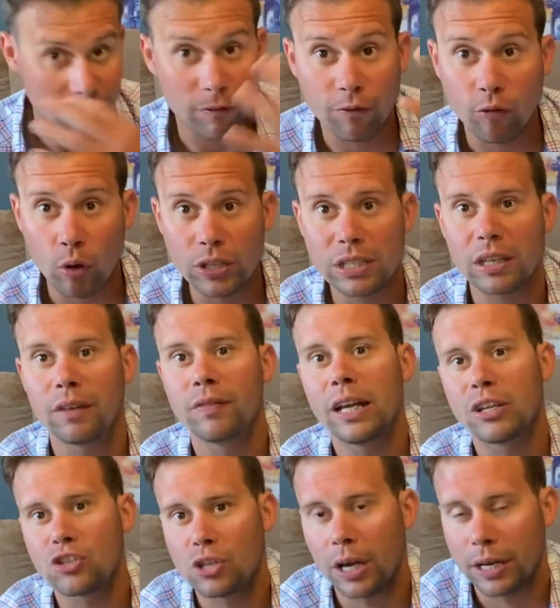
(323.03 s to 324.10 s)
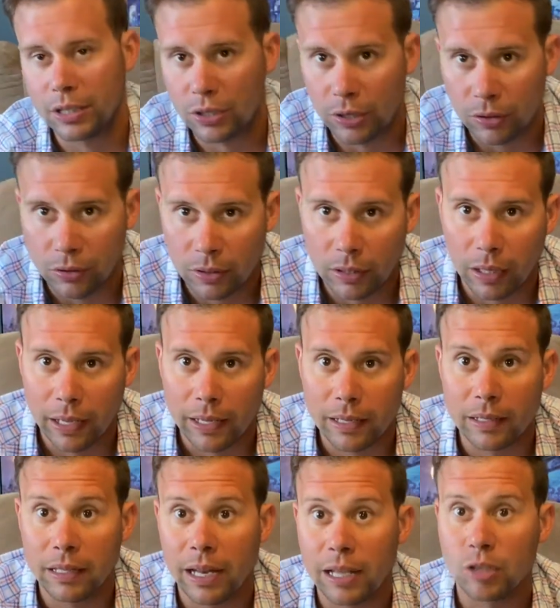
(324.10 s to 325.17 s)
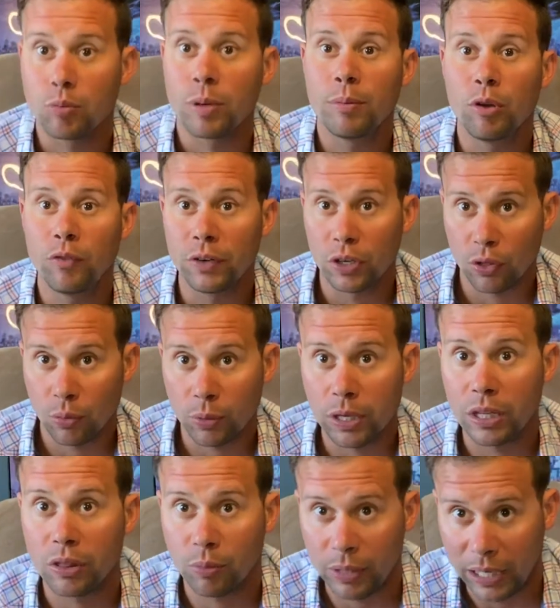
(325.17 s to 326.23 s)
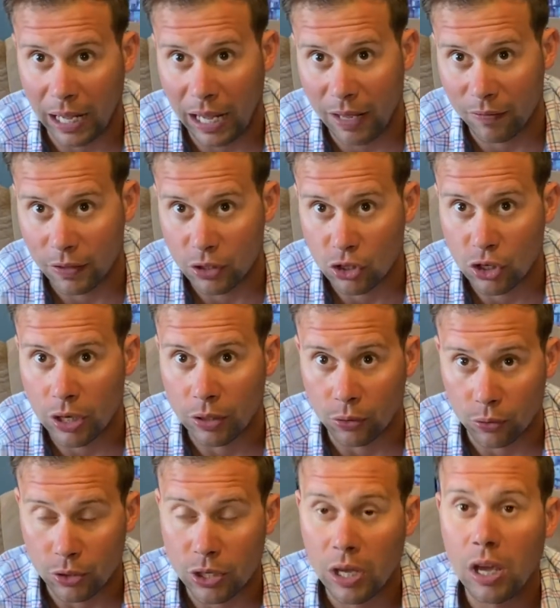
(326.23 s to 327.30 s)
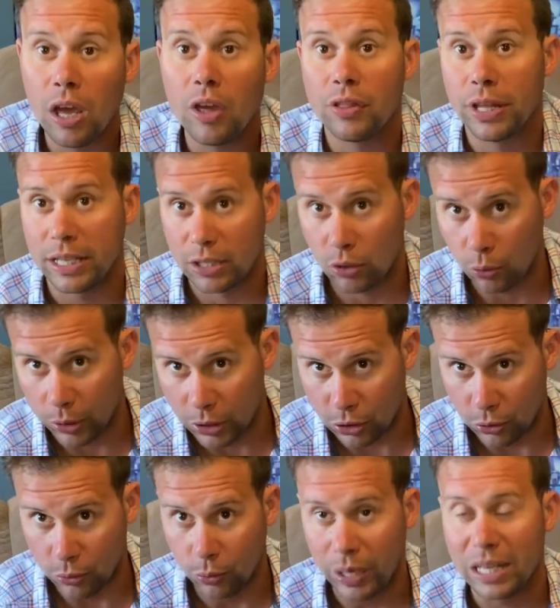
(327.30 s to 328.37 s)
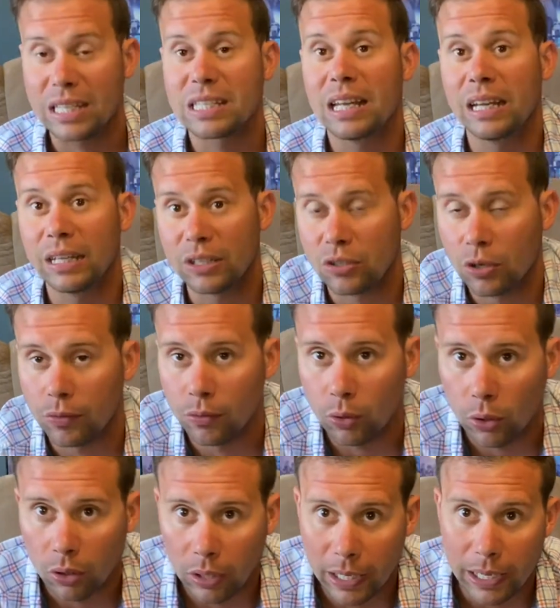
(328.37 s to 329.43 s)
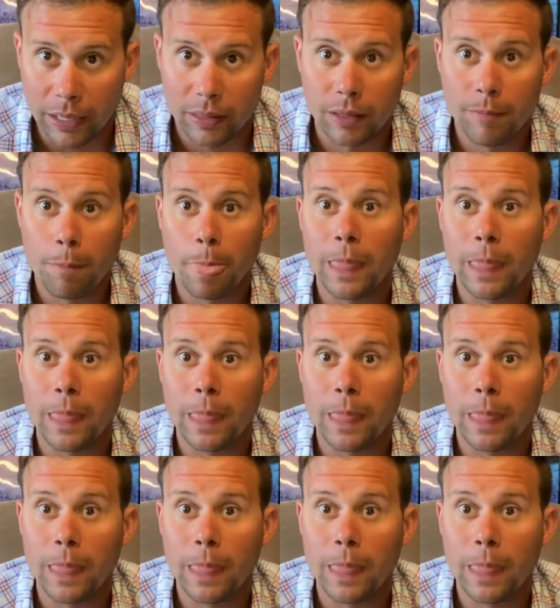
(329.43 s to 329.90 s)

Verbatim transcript: front of that shot is going to look like, and then as we move into three, three and a half inch shells, that's going to extend its overall length.